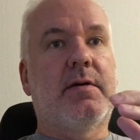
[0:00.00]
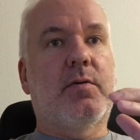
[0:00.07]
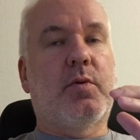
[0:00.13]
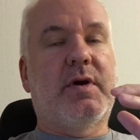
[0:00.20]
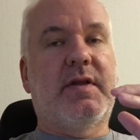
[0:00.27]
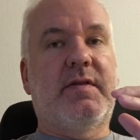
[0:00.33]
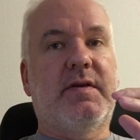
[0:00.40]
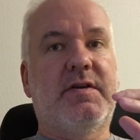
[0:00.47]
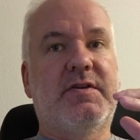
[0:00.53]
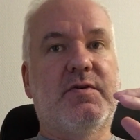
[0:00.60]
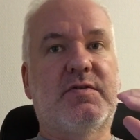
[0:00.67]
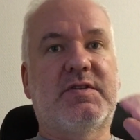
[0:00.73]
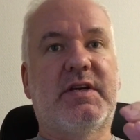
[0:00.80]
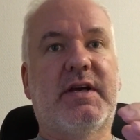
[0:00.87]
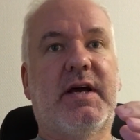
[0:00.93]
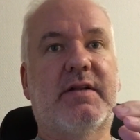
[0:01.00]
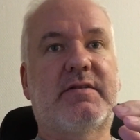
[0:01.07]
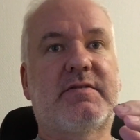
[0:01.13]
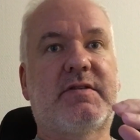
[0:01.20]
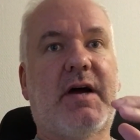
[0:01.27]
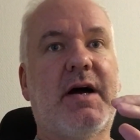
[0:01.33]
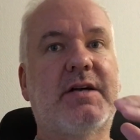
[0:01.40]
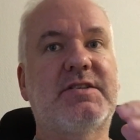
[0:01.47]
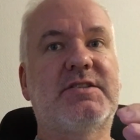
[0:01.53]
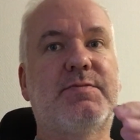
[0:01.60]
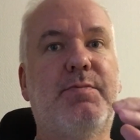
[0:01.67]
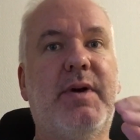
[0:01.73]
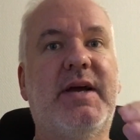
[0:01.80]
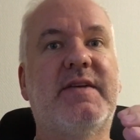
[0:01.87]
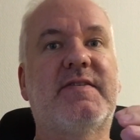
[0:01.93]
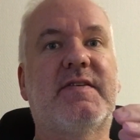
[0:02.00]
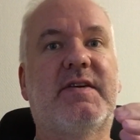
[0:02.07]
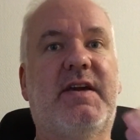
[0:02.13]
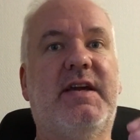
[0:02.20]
with using a touch-based